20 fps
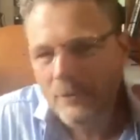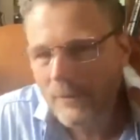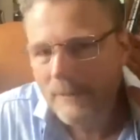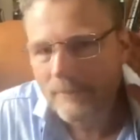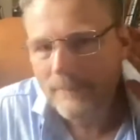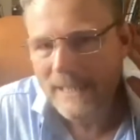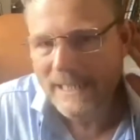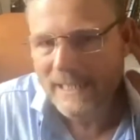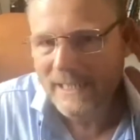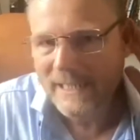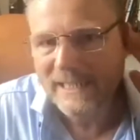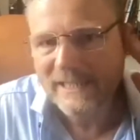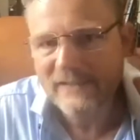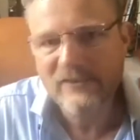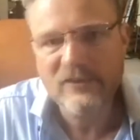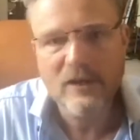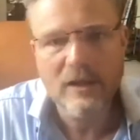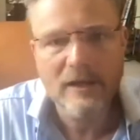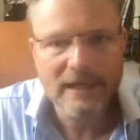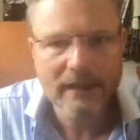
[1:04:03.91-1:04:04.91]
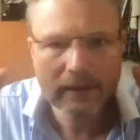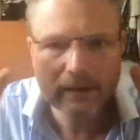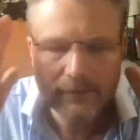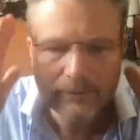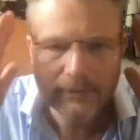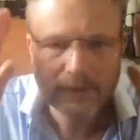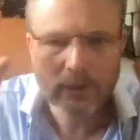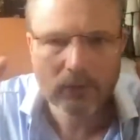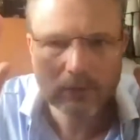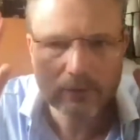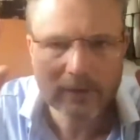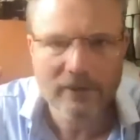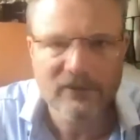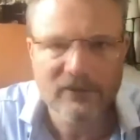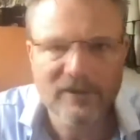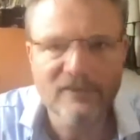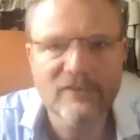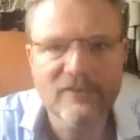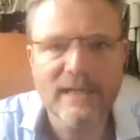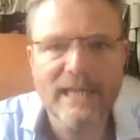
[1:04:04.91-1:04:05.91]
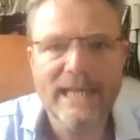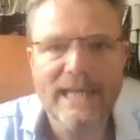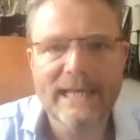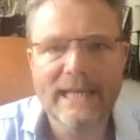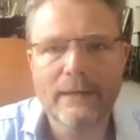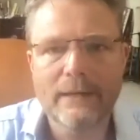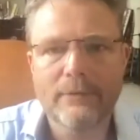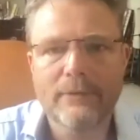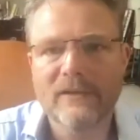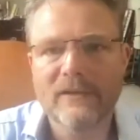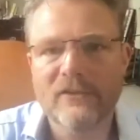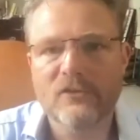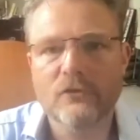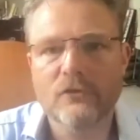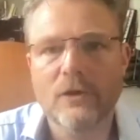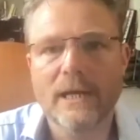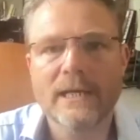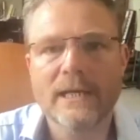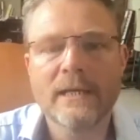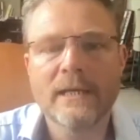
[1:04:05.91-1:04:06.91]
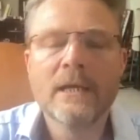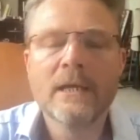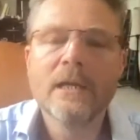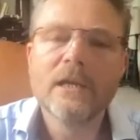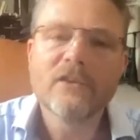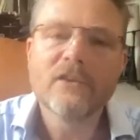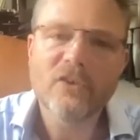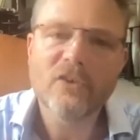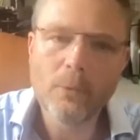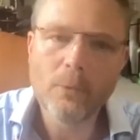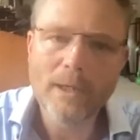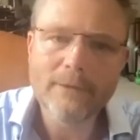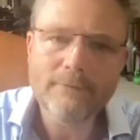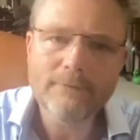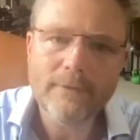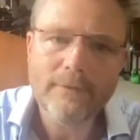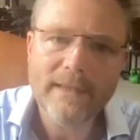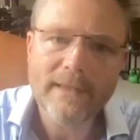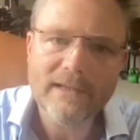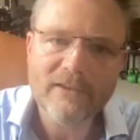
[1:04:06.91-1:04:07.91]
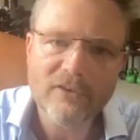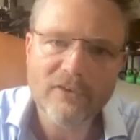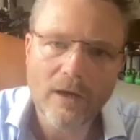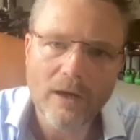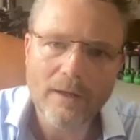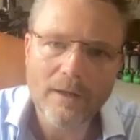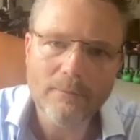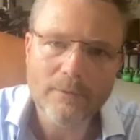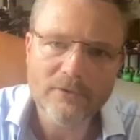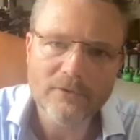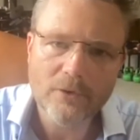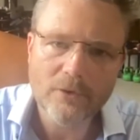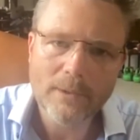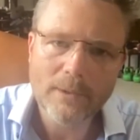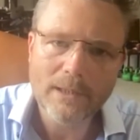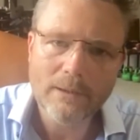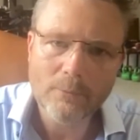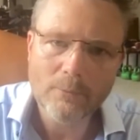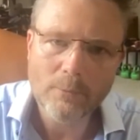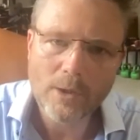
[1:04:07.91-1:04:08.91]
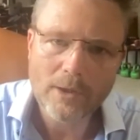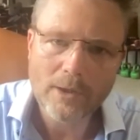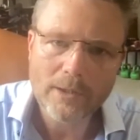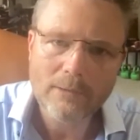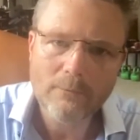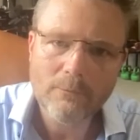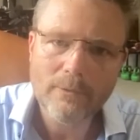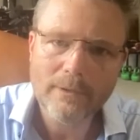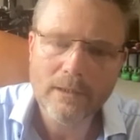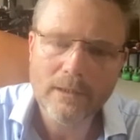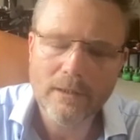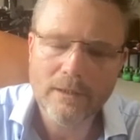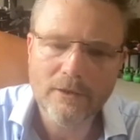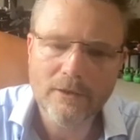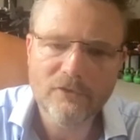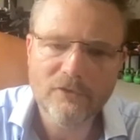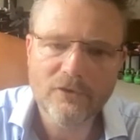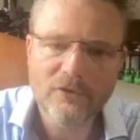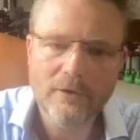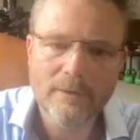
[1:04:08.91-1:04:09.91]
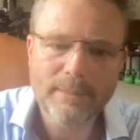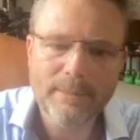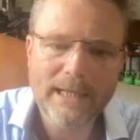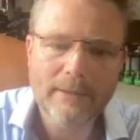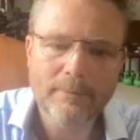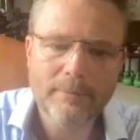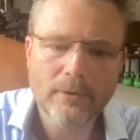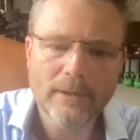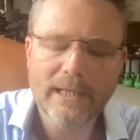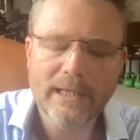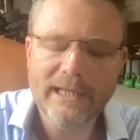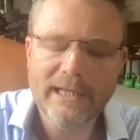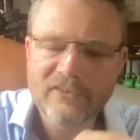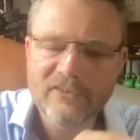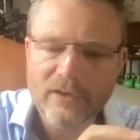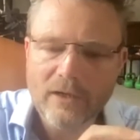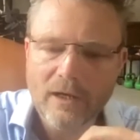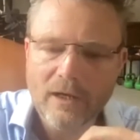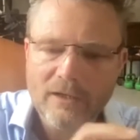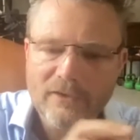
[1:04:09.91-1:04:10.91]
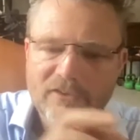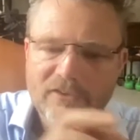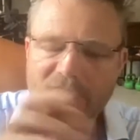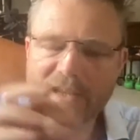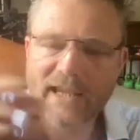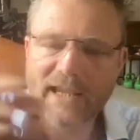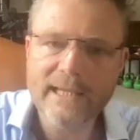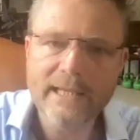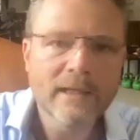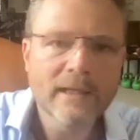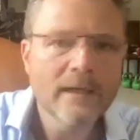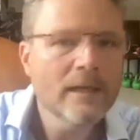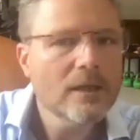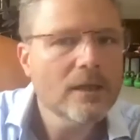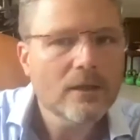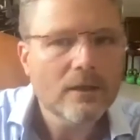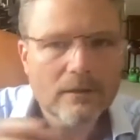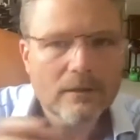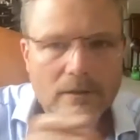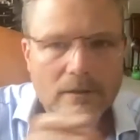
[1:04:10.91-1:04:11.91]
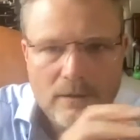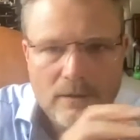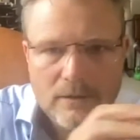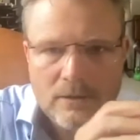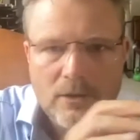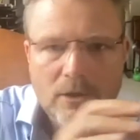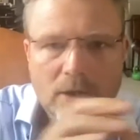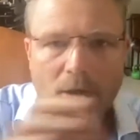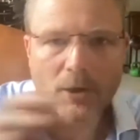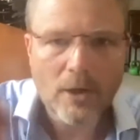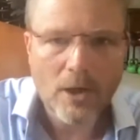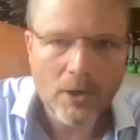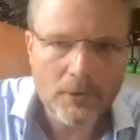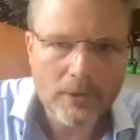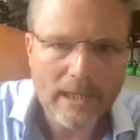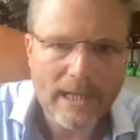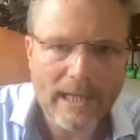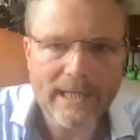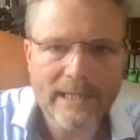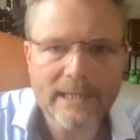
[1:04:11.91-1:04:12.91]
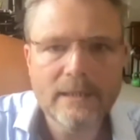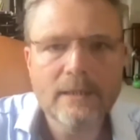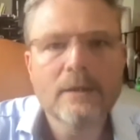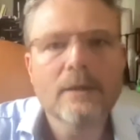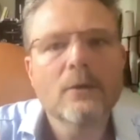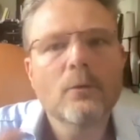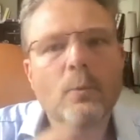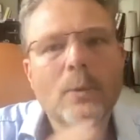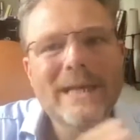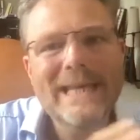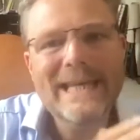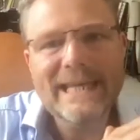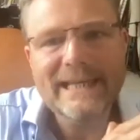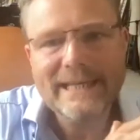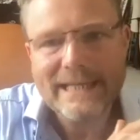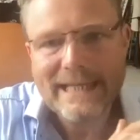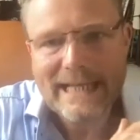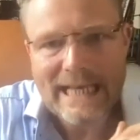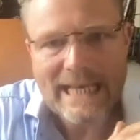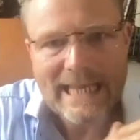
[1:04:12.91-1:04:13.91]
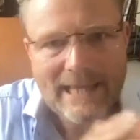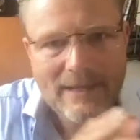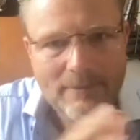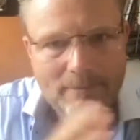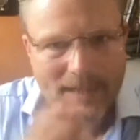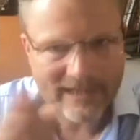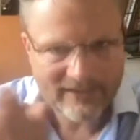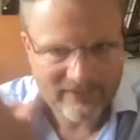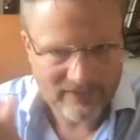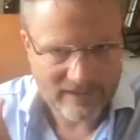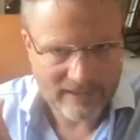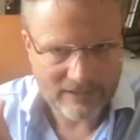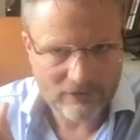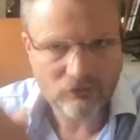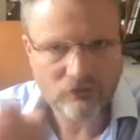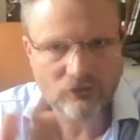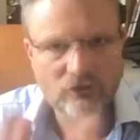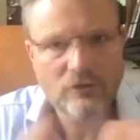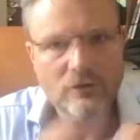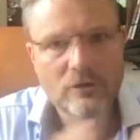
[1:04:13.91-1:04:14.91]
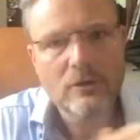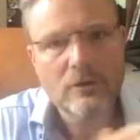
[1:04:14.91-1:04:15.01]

And it's yeah. like audience isn't getting anything straight. So one of the things that I will do when I'm working with a client who's doing a PowerPoint is I'll say, you know, okay, we need a clear message